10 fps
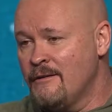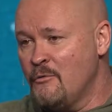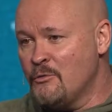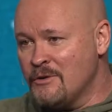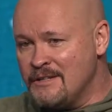
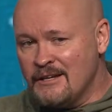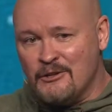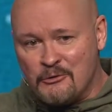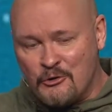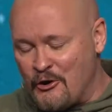when we're dealing
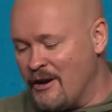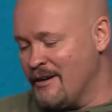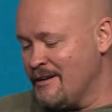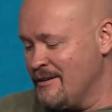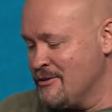with
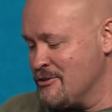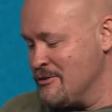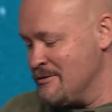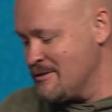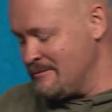chronic
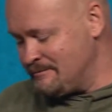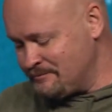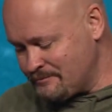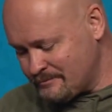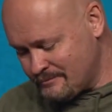issues.
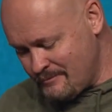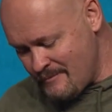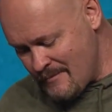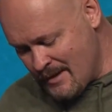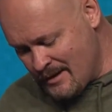
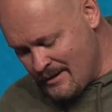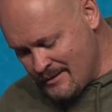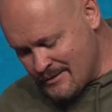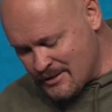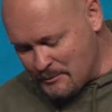
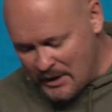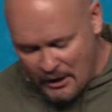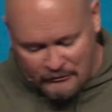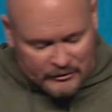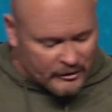She spent
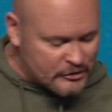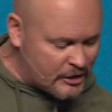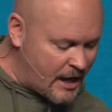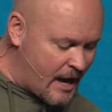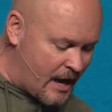everything she
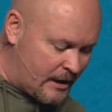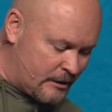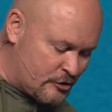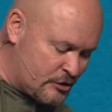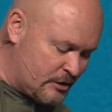had,
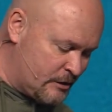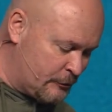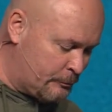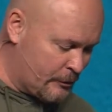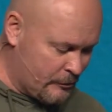and she is
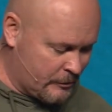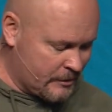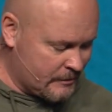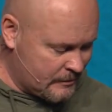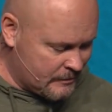
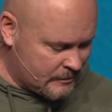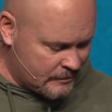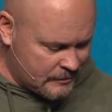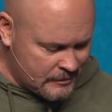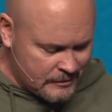broke.
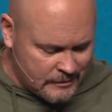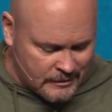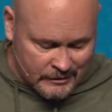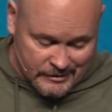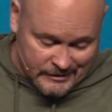
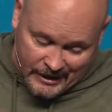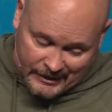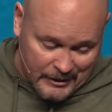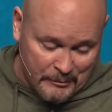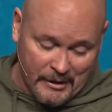And she's not
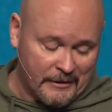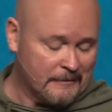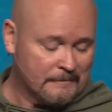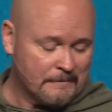any better. And